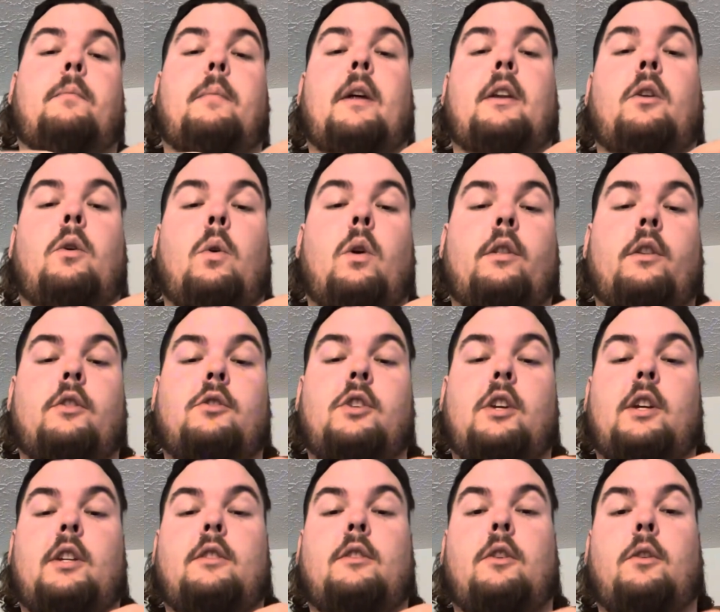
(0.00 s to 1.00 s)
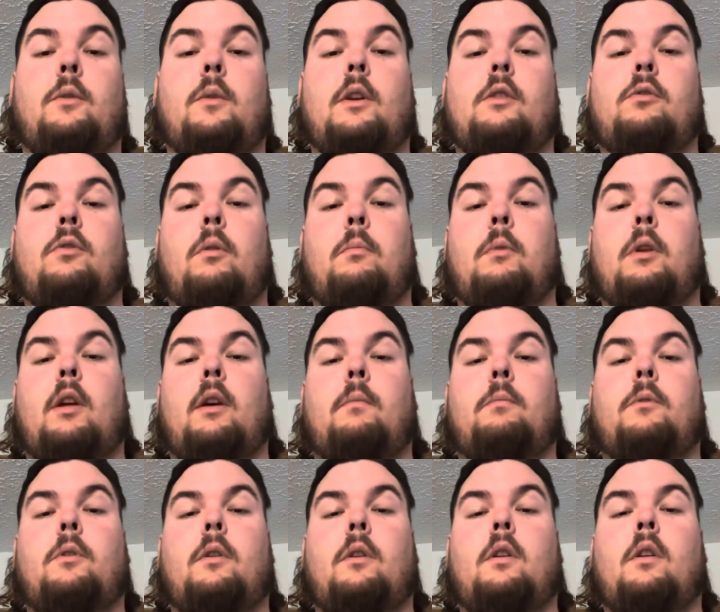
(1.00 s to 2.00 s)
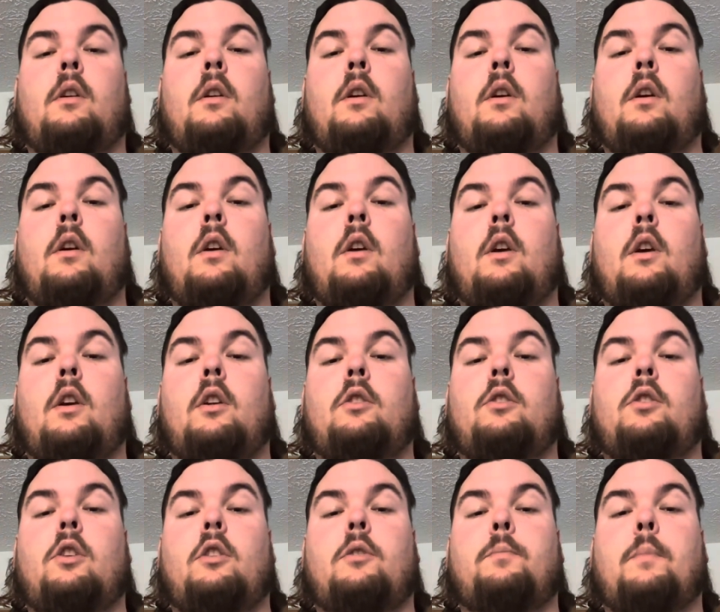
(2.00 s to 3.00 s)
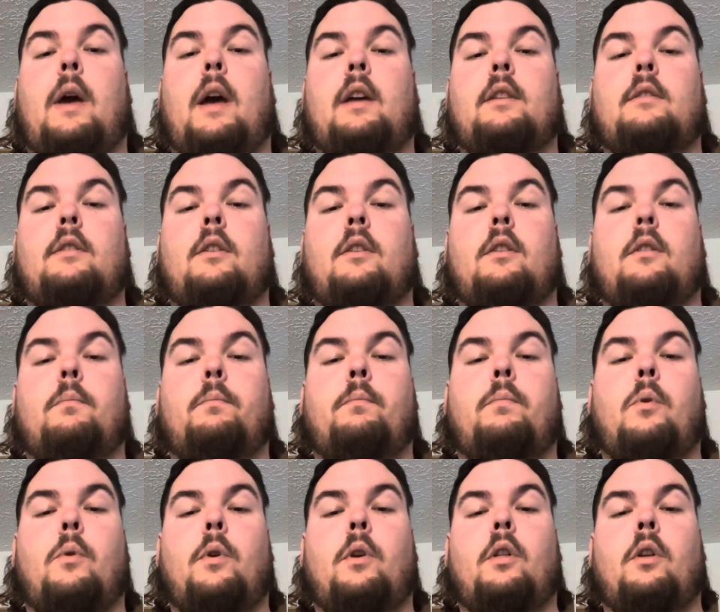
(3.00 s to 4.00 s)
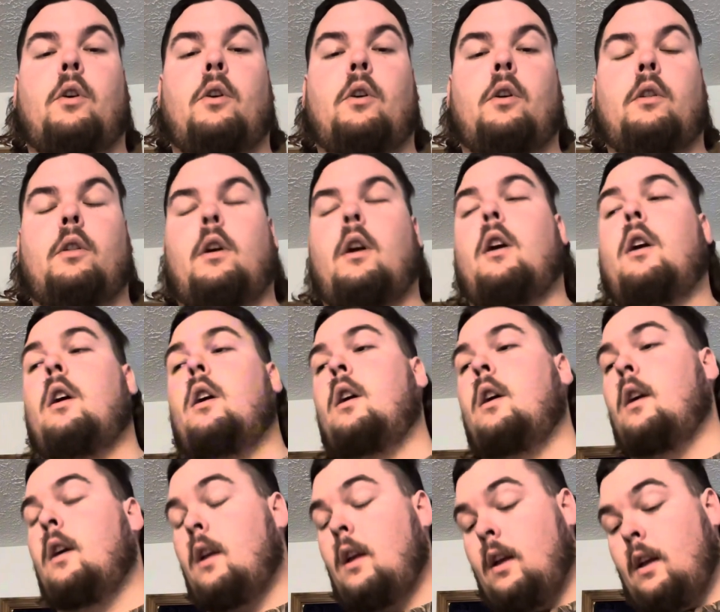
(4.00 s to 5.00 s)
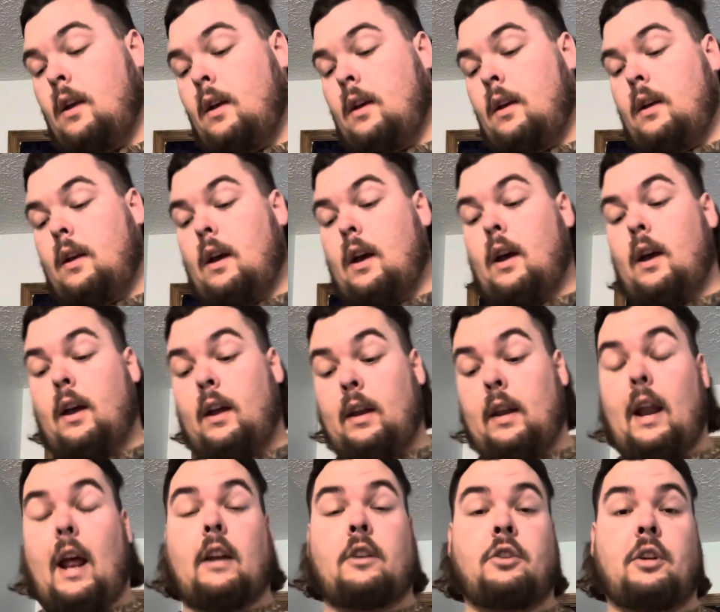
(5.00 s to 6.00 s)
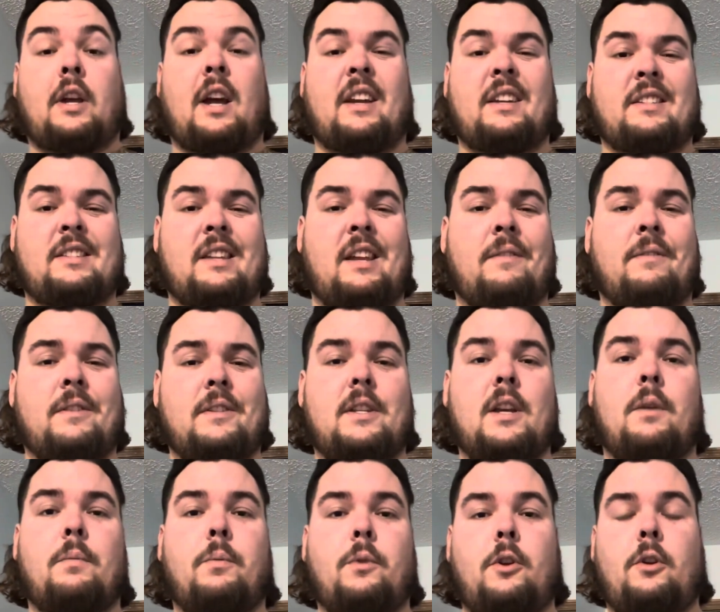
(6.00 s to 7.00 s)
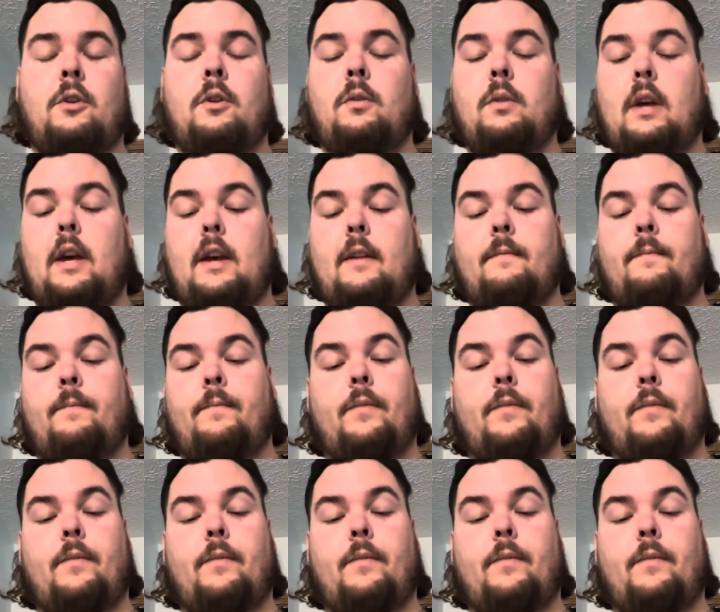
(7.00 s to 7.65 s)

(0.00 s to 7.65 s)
I do on the jigs too. I trim it up to just past the point of the hook there. And it actually kind of stiffens up when you do that.